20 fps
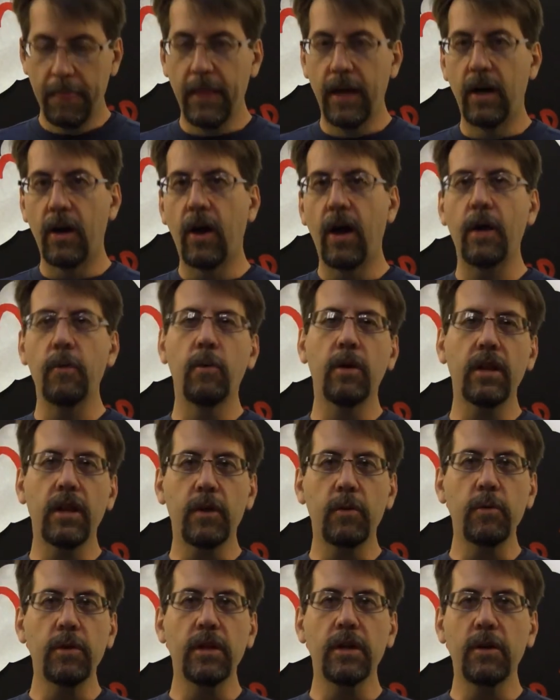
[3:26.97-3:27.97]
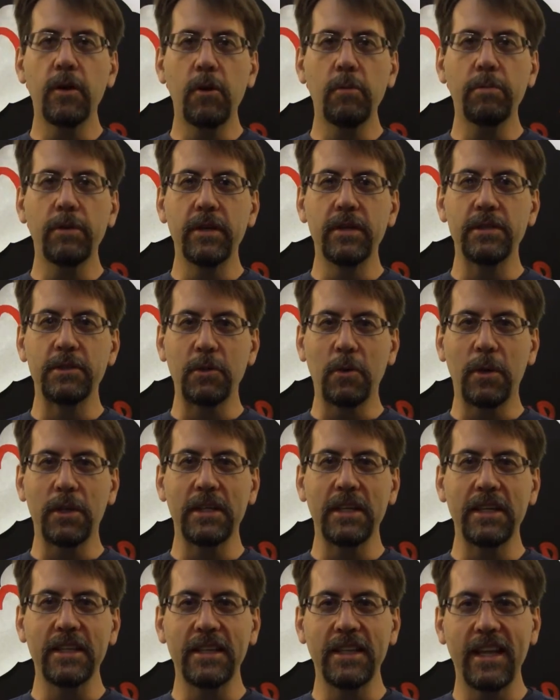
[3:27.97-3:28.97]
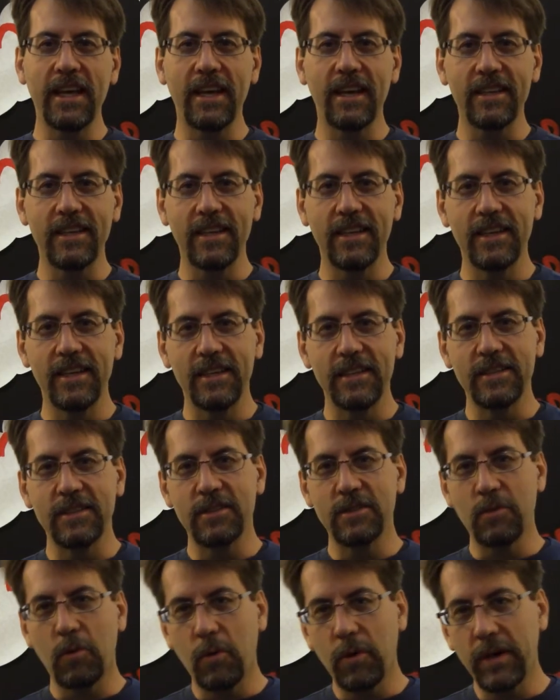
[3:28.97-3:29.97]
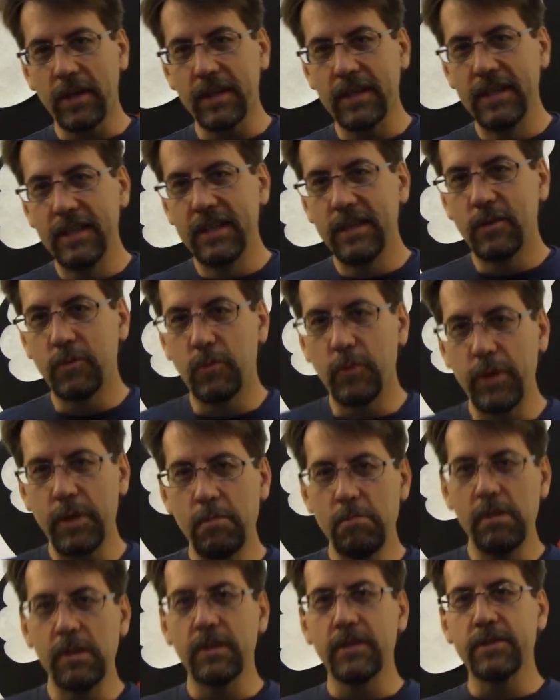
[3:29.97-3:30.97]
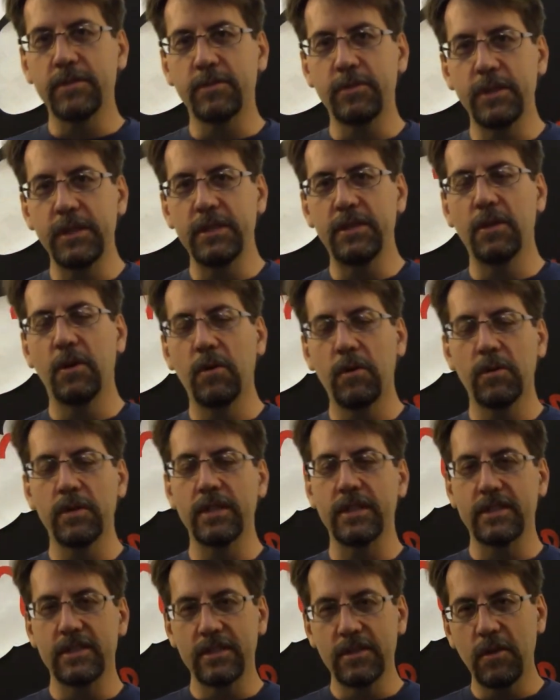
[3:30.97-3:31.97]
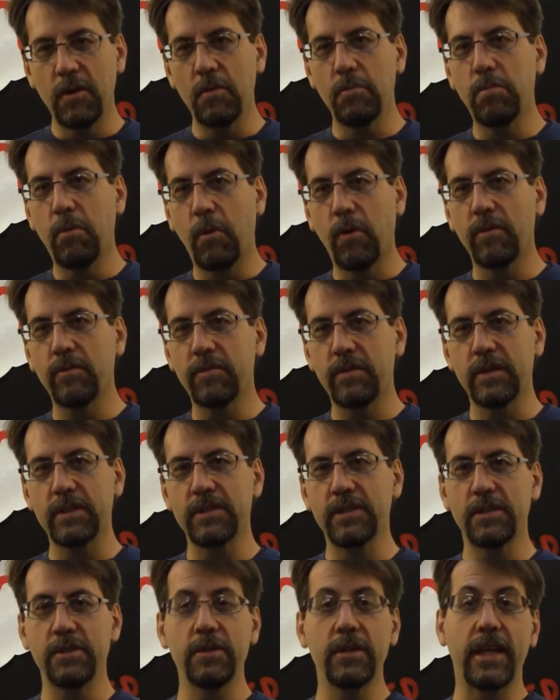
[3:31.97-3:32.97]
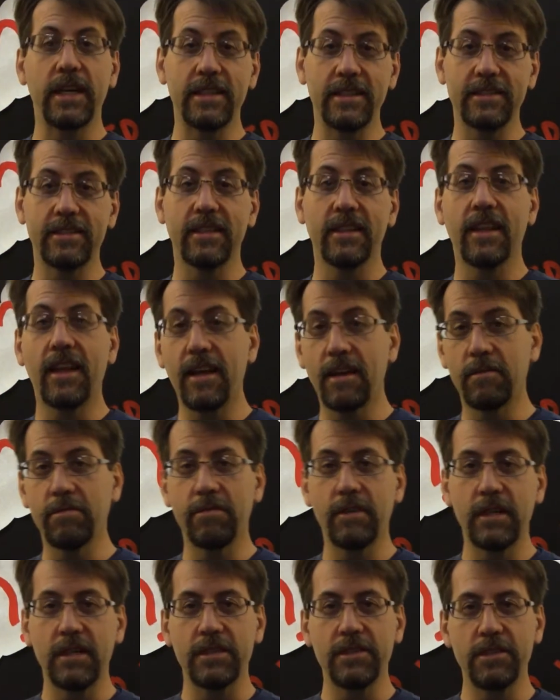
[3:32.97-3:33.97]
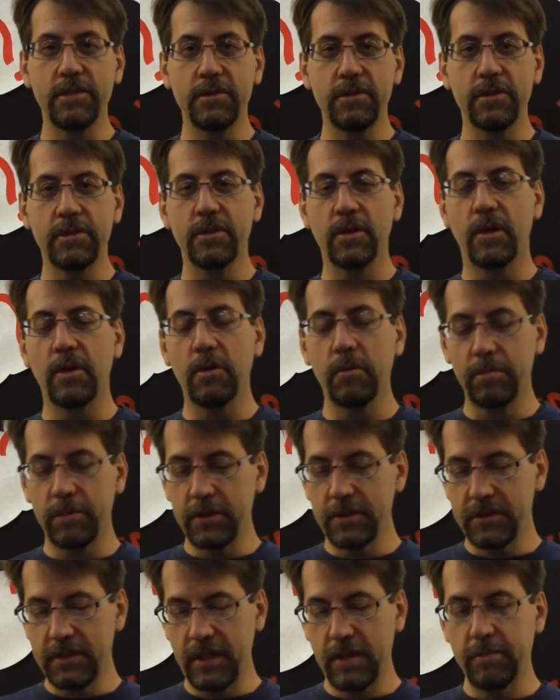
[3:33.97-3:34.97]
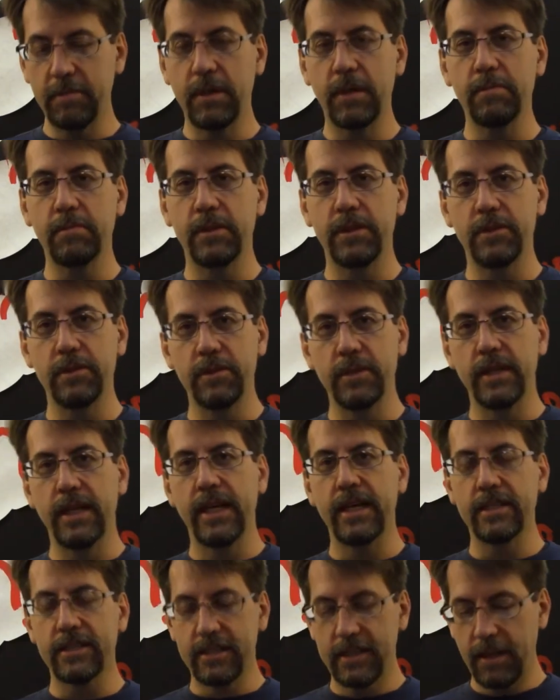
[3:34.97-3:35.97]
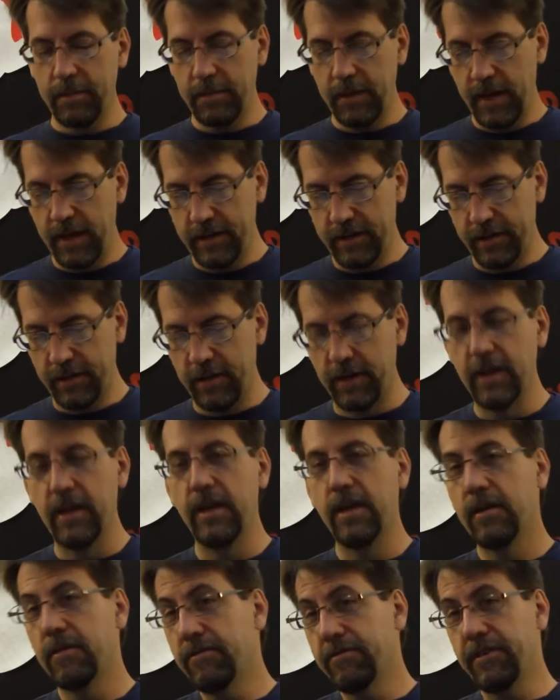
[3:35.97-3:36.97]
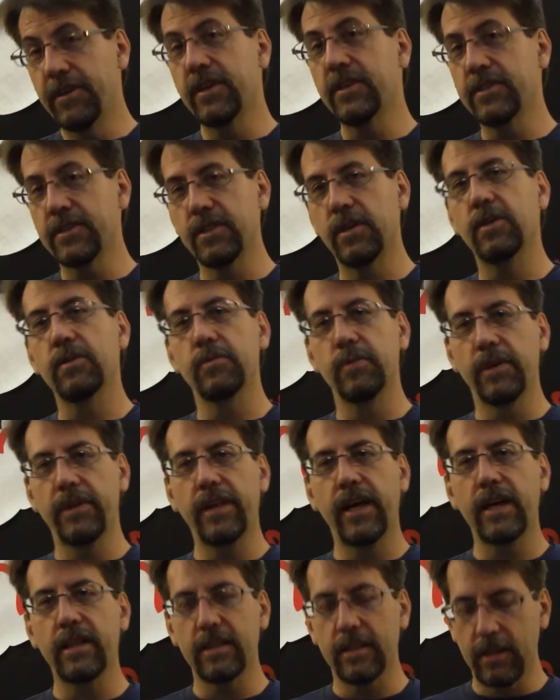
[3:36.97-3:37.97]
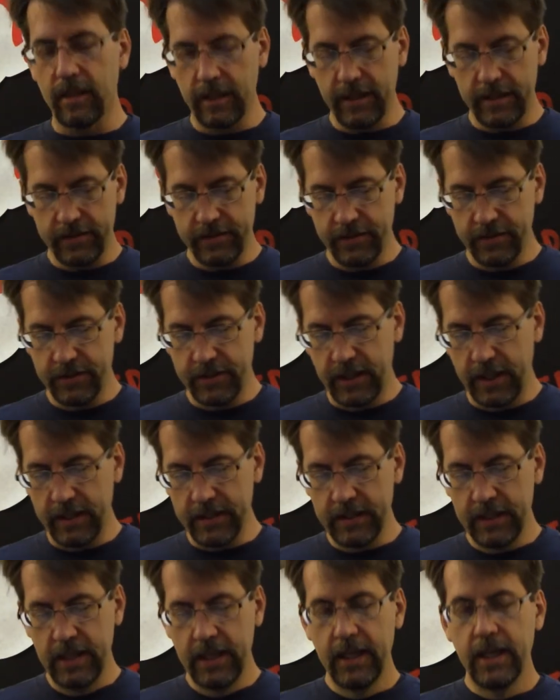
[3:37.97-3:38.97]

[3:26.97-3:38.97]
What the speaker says: All right, well, I really hope you enjoyed getting that story rebuilt and retold. It's so important for us to do that, and it's a lot of fun too. So I hope you're stepping up and doing that, stepping out of your fear zone with that little exercise.